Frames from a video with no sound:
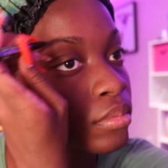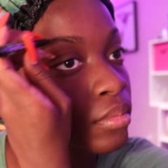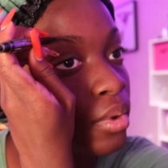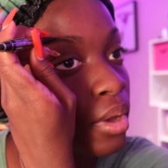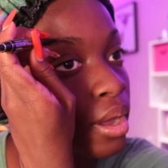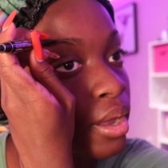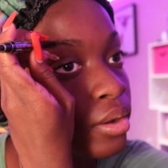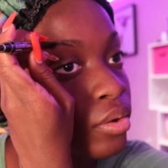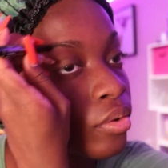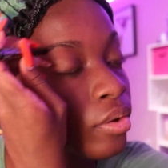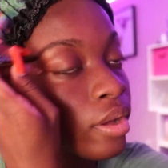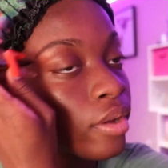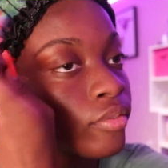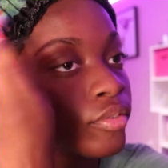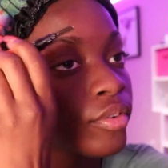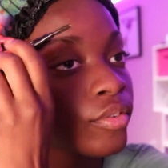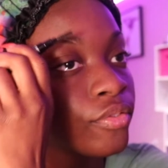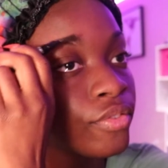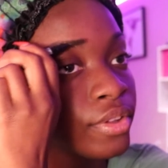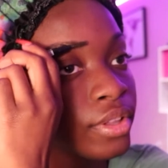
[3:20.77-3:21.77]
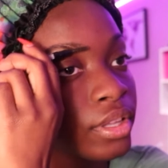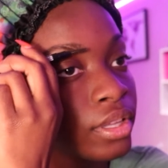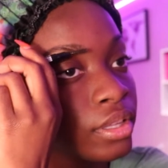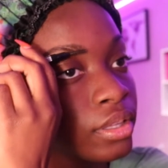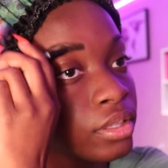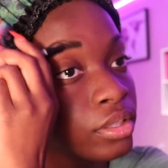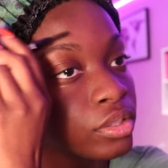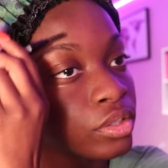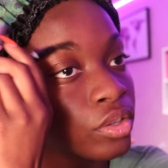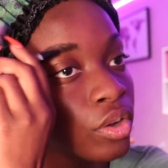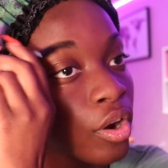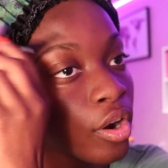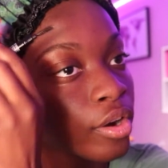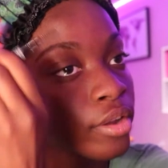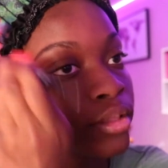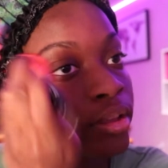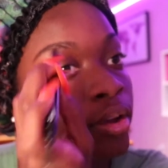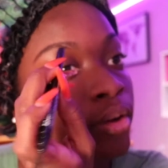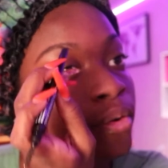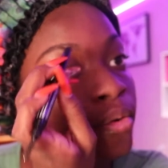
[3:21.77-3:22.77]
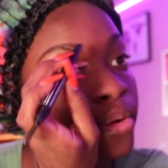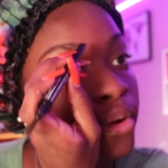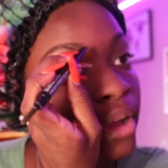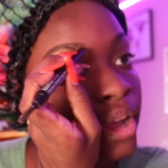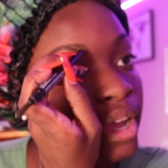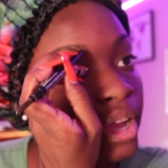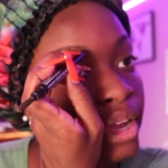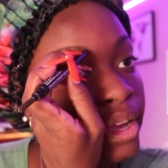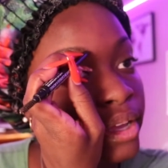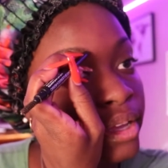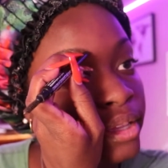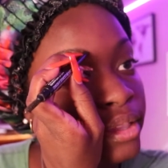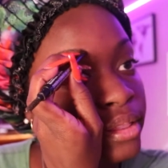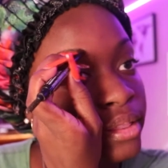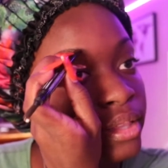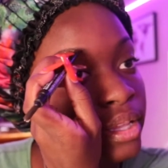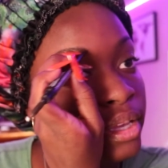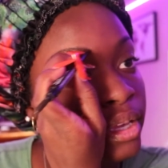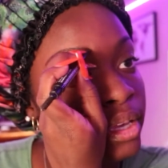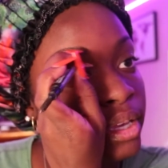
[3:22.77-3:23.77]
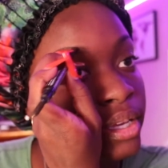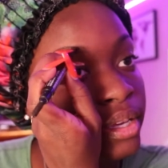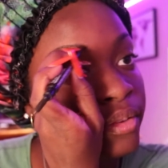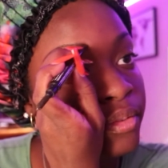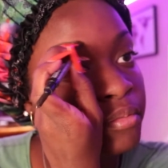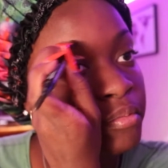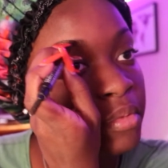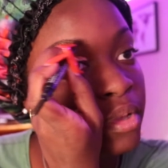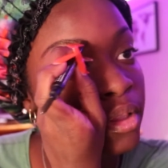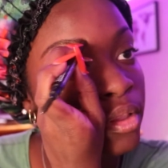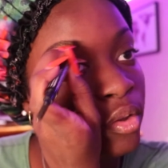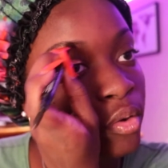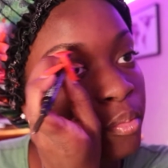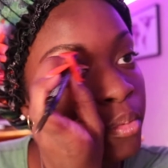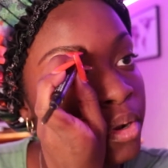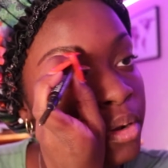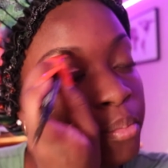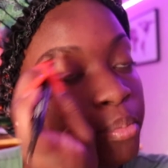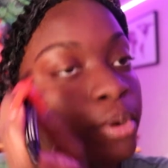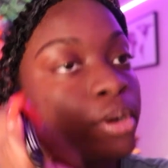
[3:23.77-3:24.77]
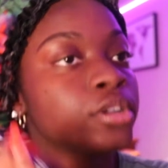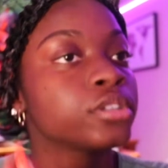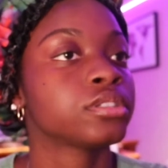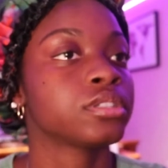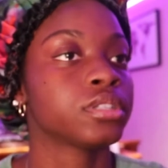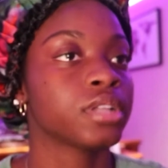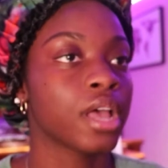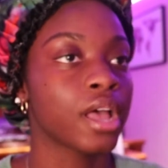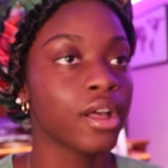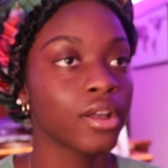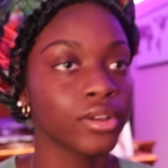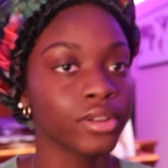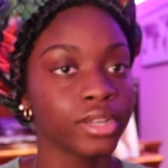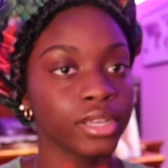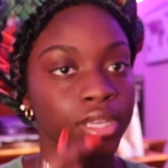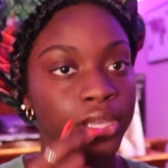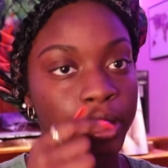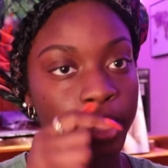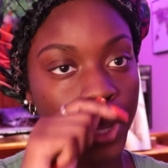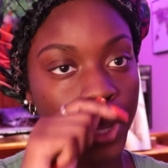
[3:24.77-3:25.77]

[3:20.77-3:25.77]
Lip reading: I don't ever fill in the scar though. I think it gives me a little bit of personality.